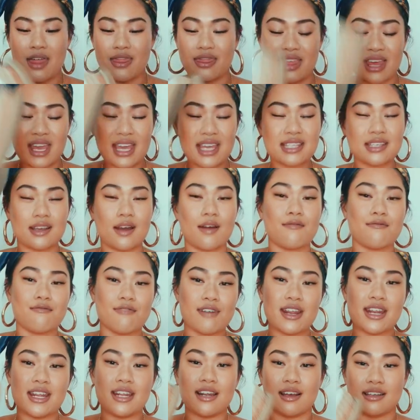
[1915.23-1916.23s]
These are
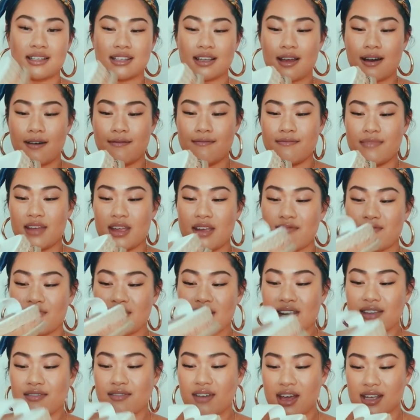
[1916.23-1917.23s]
really nice and comfy,
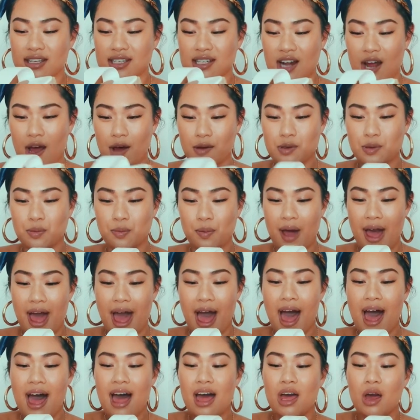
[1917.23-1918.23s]
really versatile to
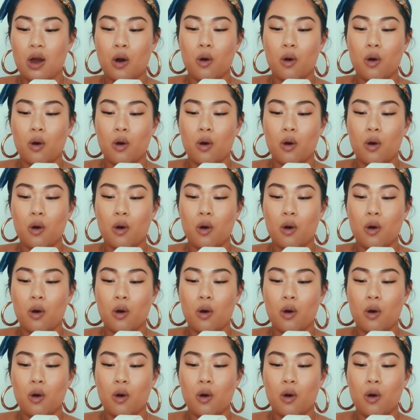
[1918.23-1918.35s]
wear.